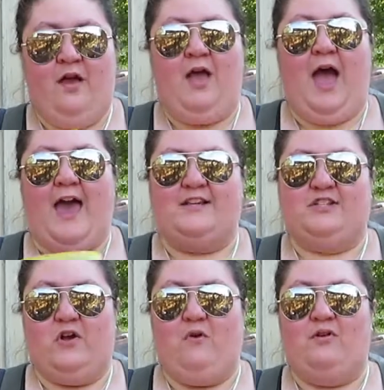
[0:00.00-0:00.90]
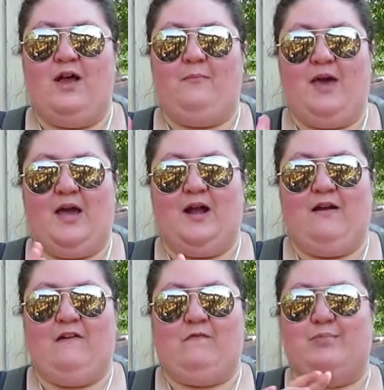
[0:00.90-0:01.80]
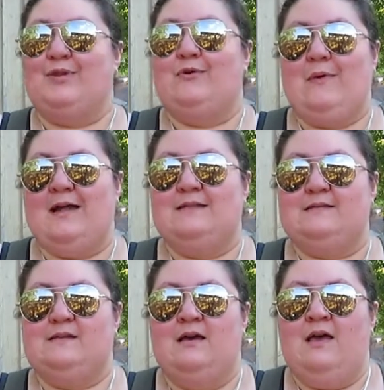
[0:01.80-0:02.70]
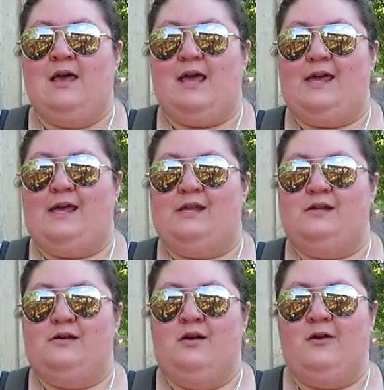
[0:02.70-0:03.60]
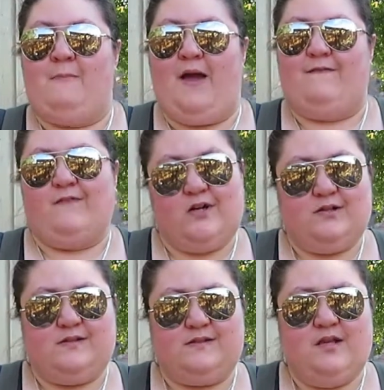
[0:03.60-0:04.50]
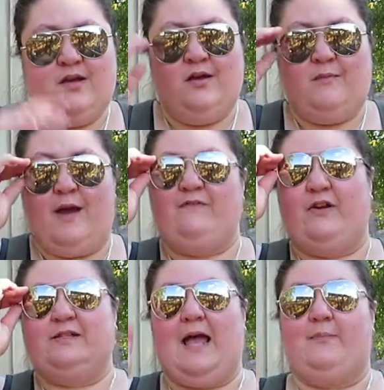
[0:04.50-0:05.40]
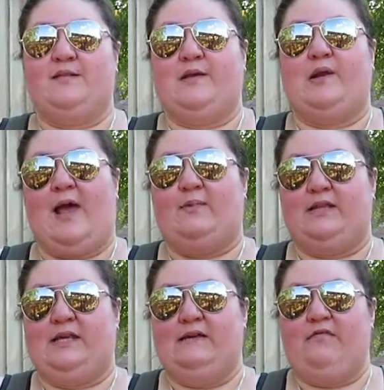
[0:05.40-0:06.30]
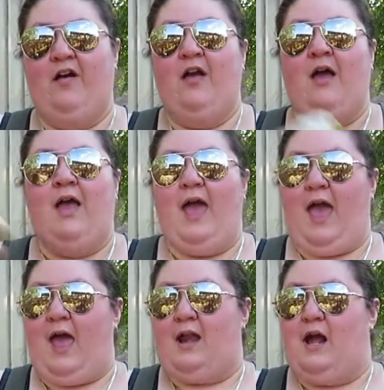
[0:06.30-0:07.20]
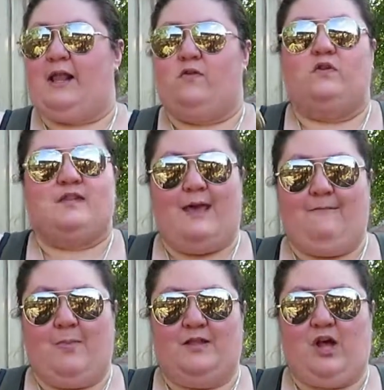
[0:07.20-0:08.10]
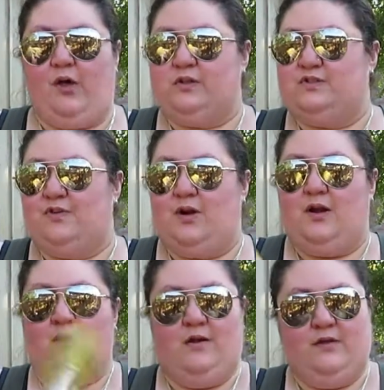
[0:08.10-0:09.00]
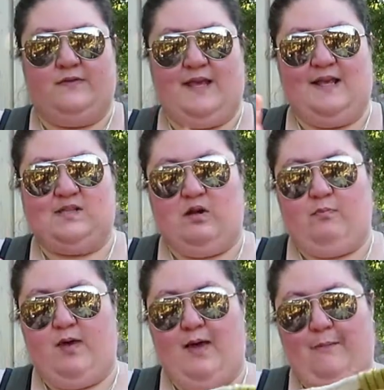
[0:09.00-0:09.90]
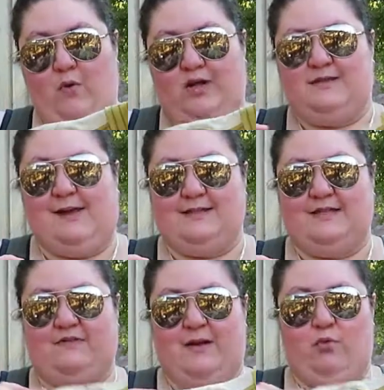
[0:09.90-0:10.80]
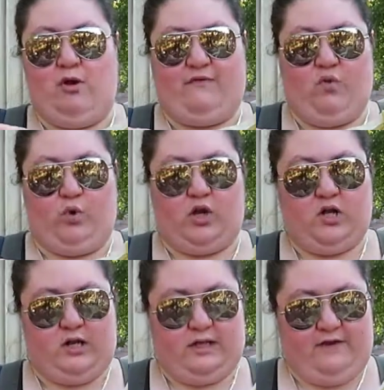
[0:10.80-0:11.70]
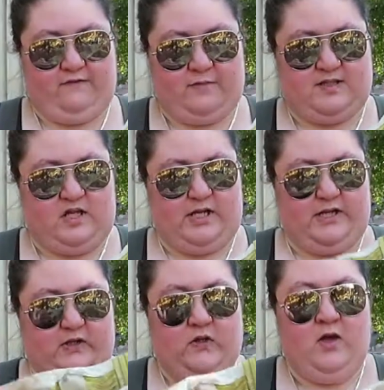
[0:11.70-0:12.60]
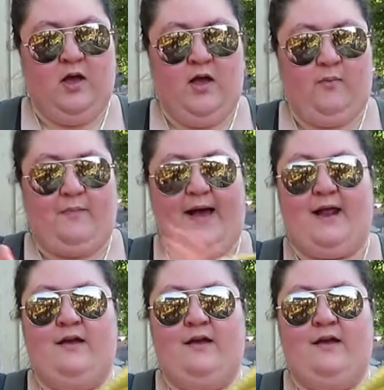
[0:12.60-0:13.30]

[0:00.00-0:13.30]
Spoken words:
I shown a pair of blue ones in my first episode, I believe, and those came from the dollar store. These are a bit more expensive. They're more of a work glove material, but